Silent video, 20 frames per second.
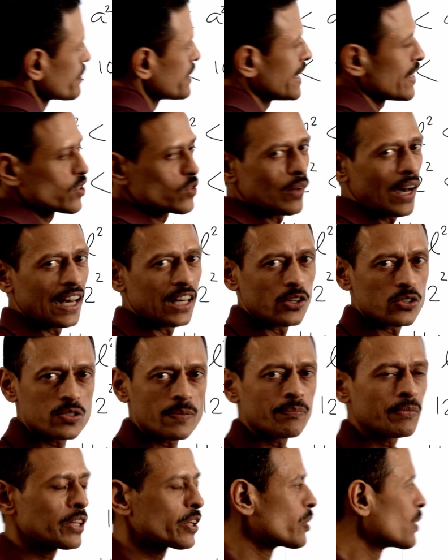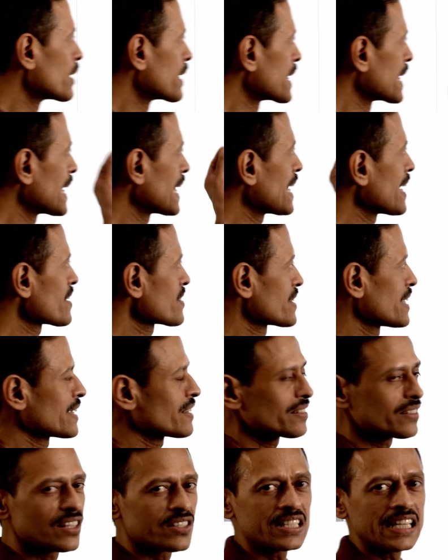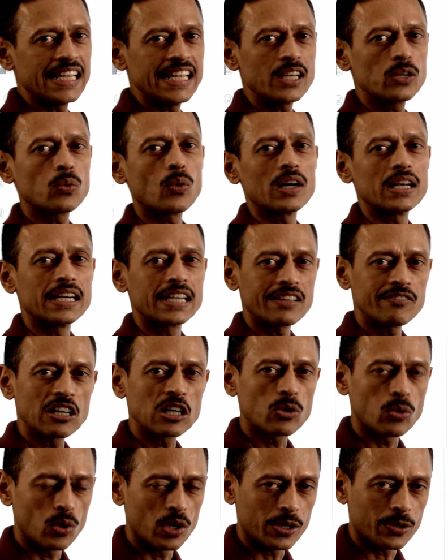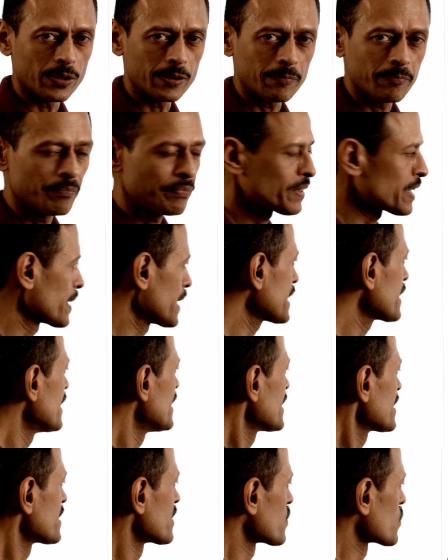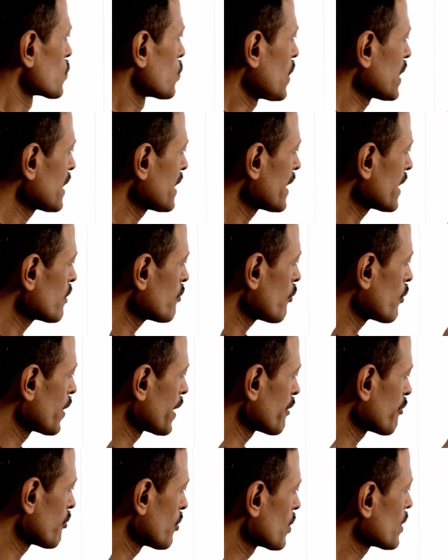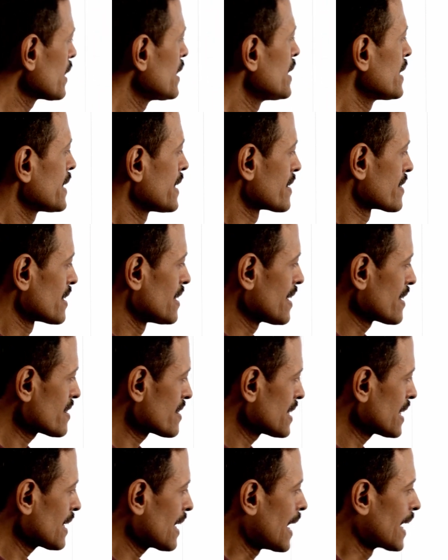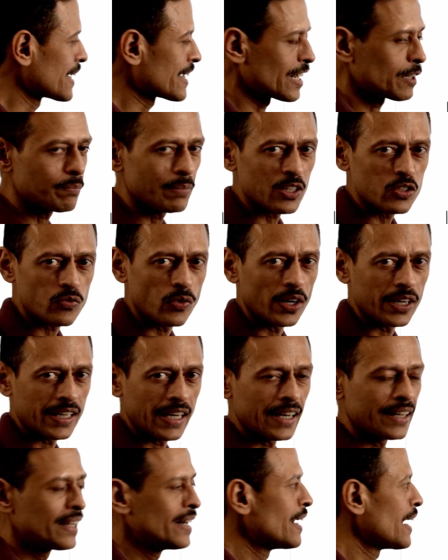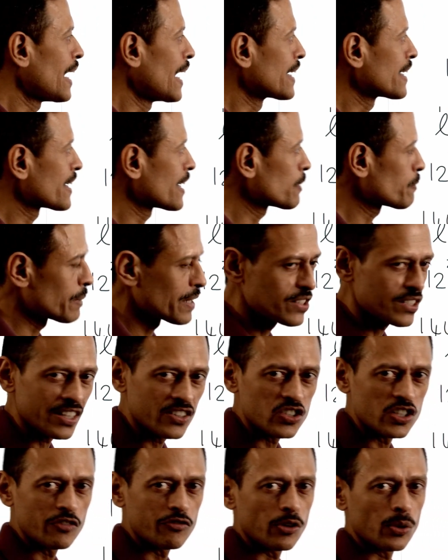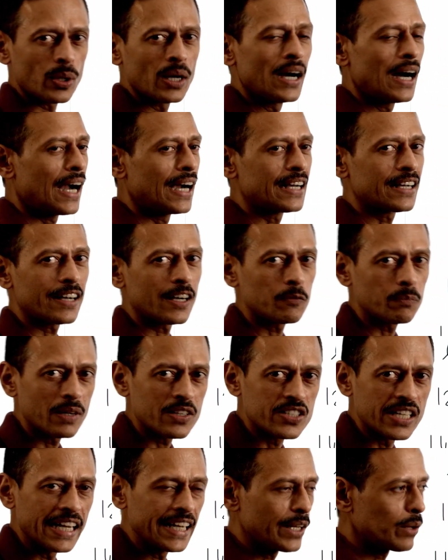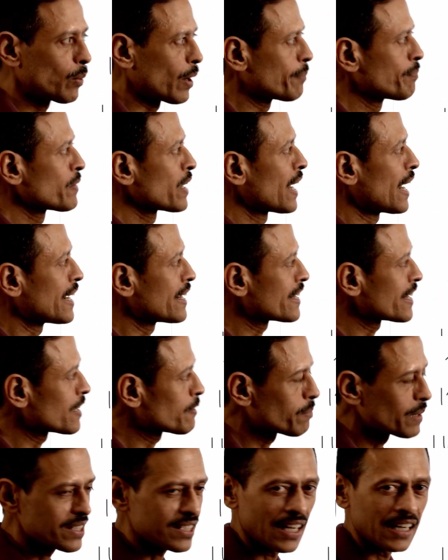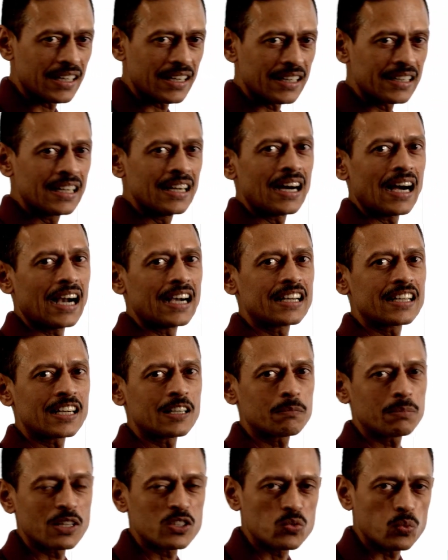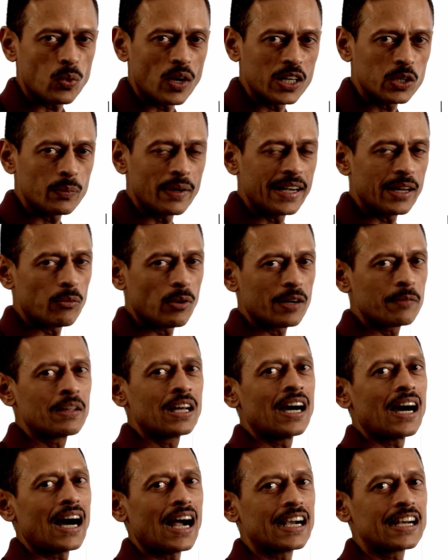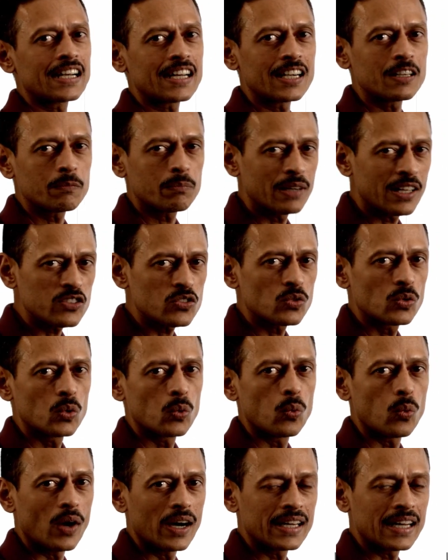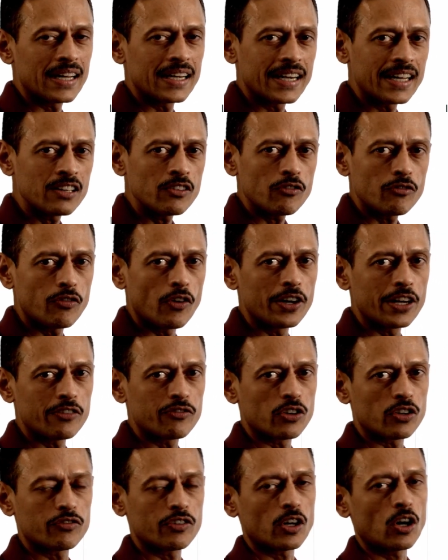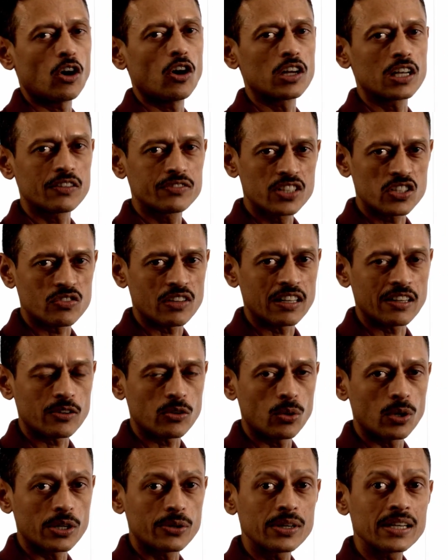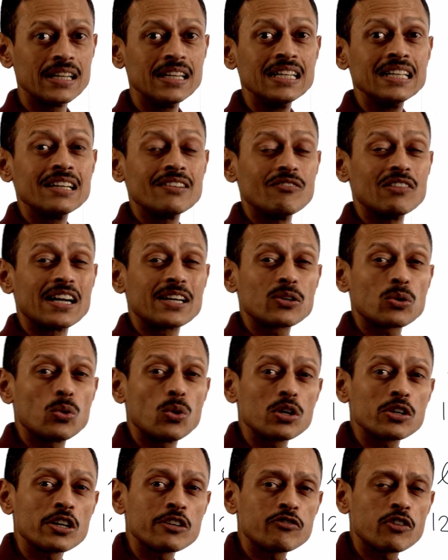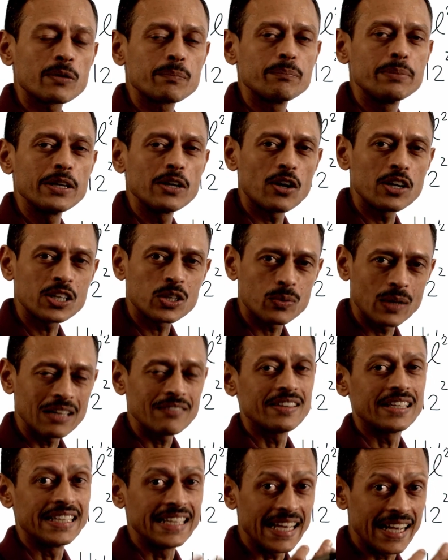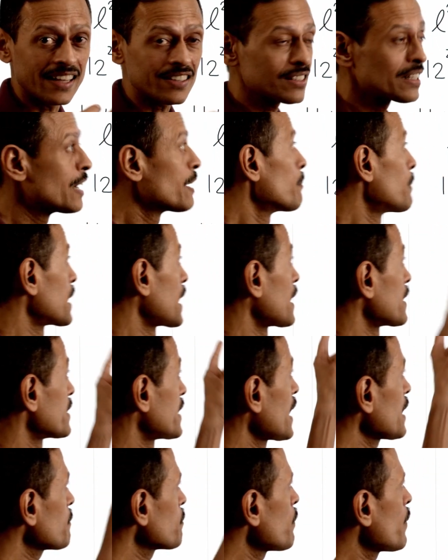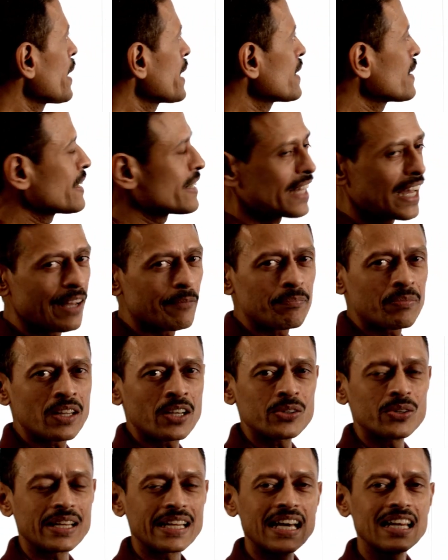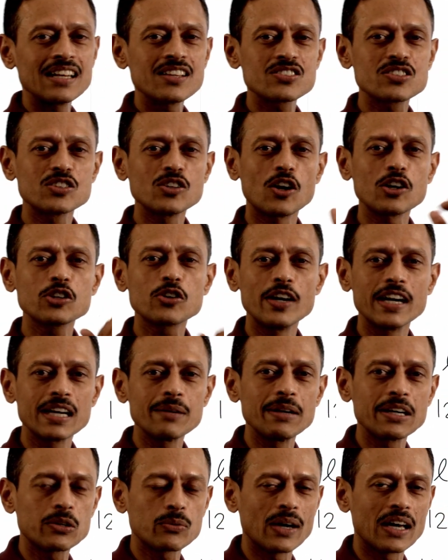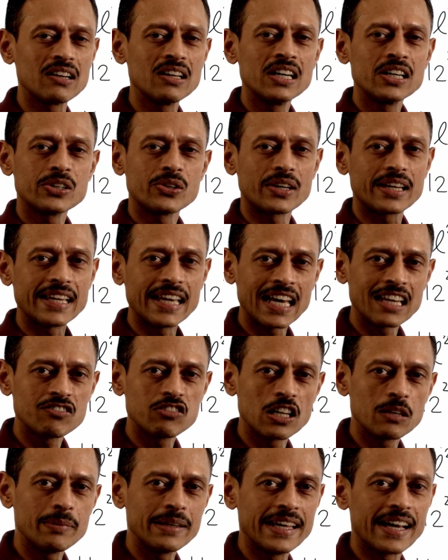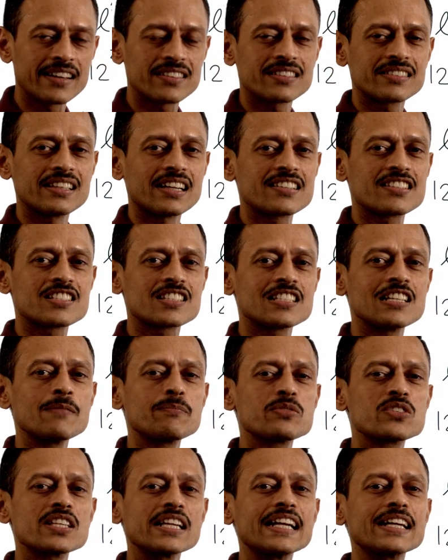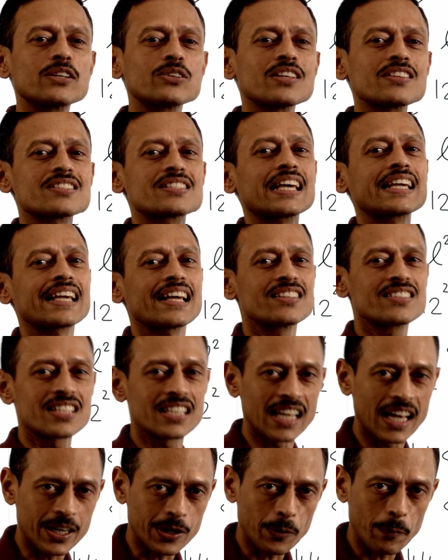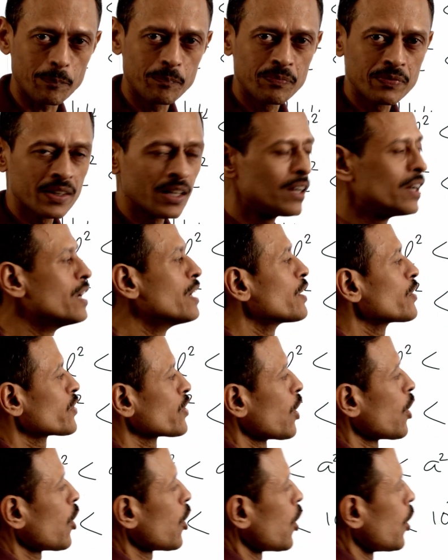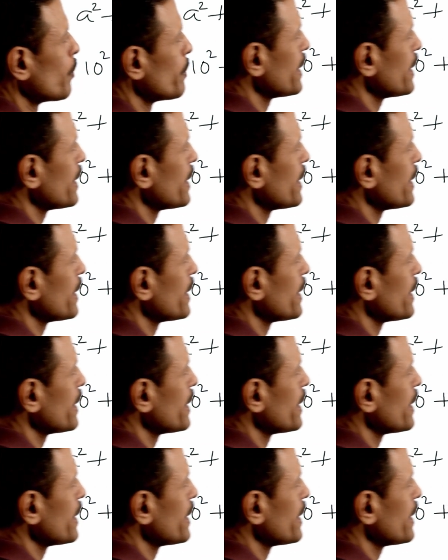of these values, you'll realize that this inequality will hold good, right? This is 144 is less than 100 plus 49, 100 plus 64, 100 plus 81, 100 plus 100, 100 plus 121, 100 plus 144. For all of this will hold good. Will it hold good for beyond 12? Yes, but at that point in time, your L is not going to be 12. Your L will be X. That slips into the second scenario. So how